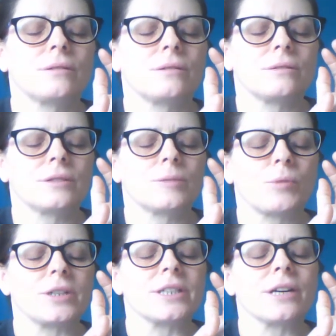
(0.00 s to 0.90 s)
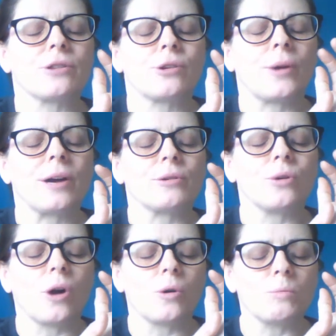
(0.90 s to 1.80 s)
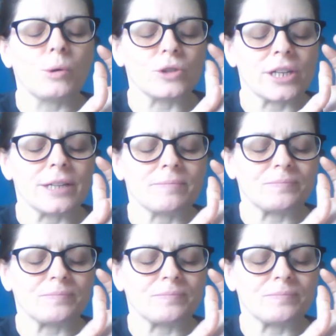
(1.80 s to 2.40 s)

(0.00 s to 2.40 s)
Spreading it throughout your whole body.